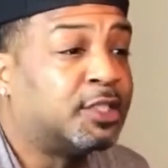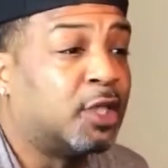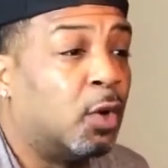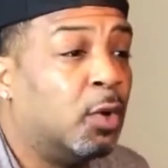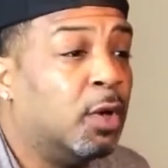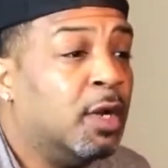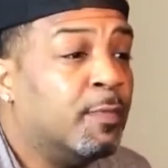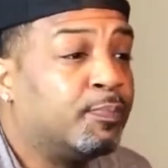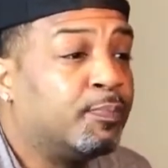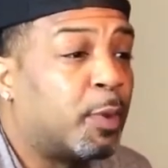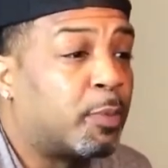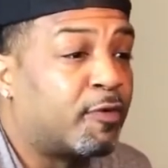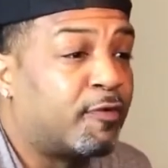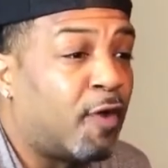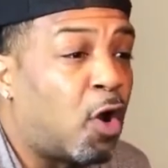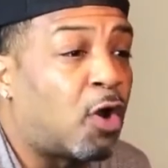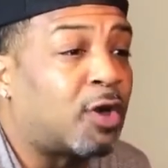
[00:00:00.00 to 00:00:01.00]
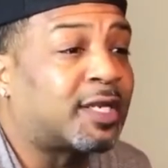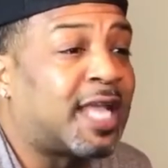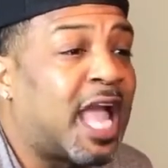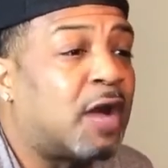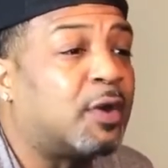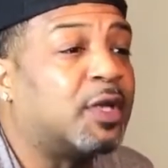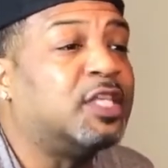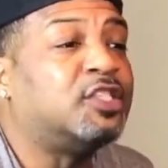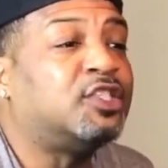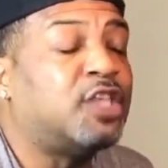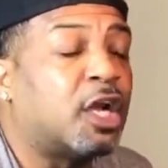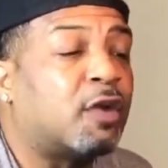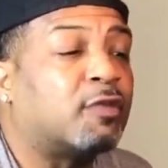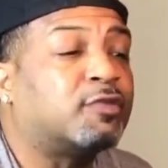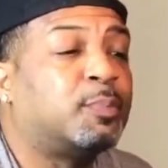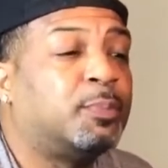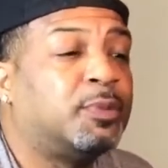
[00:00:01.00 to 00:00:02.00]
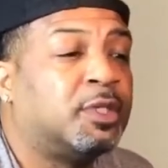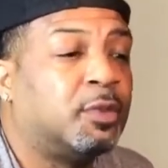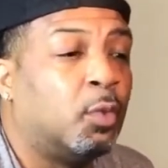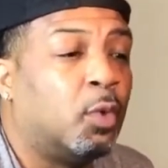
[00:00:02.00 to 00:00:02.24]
So the Brevard County Sheriff's